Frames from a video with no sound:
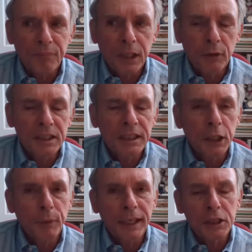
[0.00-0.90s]

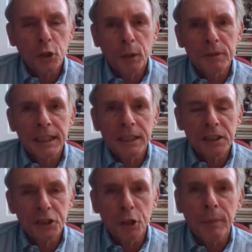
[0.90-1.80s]
extenuating
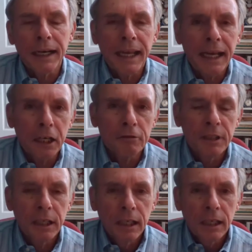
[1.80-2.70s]
circumstances you might have.
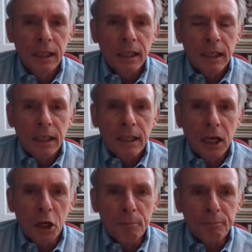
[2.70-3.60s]

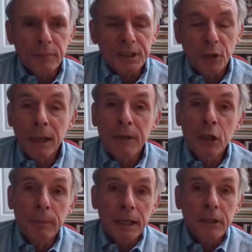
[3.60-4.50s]
So let me
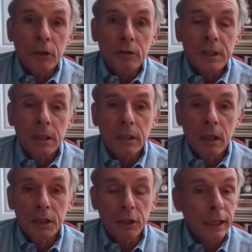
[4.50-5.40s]
know about those.
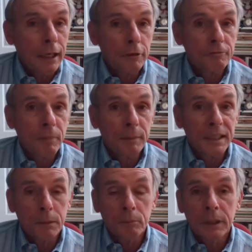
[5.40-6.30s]
Do you have
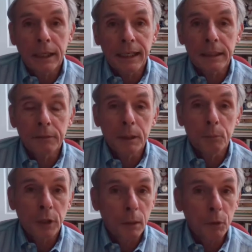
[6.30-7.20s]
maybe some connectivity
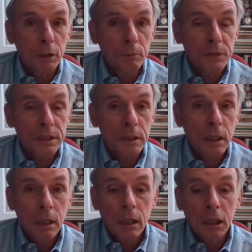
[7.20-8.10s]
problems,
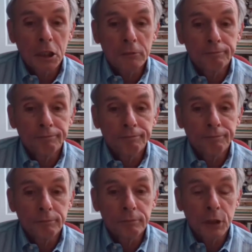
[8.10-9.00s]

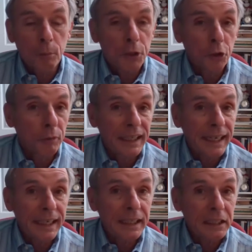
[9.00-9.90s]

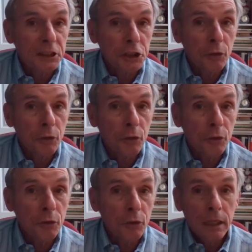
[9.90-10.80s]
computer-related
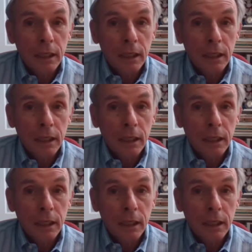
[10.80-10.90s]
issues,